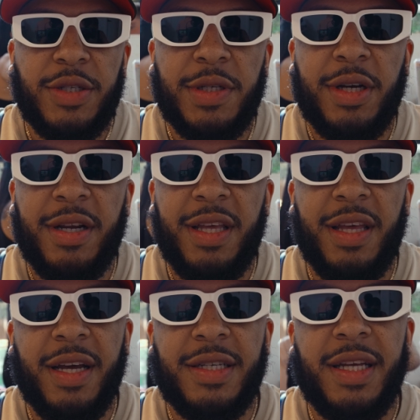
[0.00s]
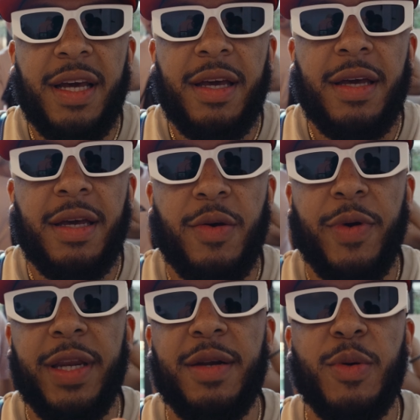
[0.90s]
So it's currently the next day.
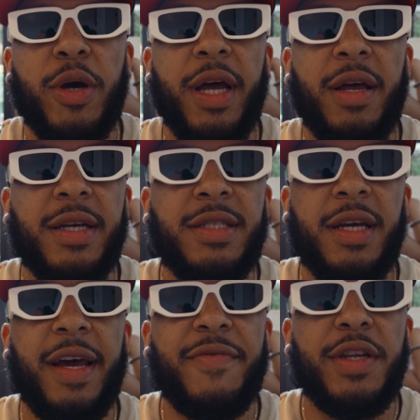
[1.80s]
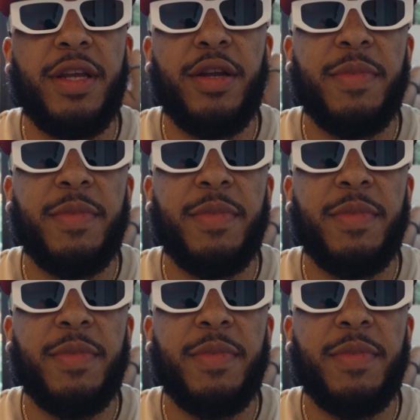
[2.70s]
We ended up going out last night after dinner,